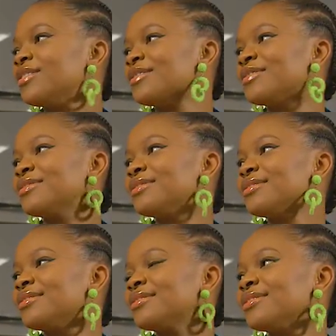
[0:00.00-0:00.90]

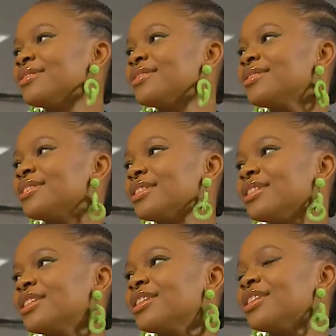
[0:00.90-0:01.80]

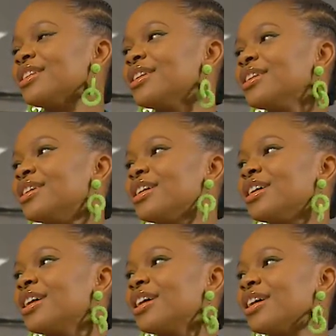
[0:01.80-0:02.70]

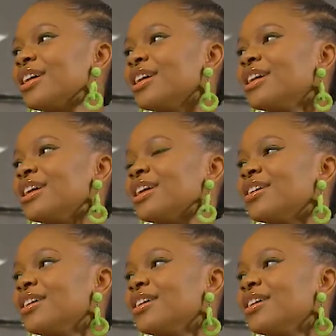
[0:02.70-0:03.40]
[no speech]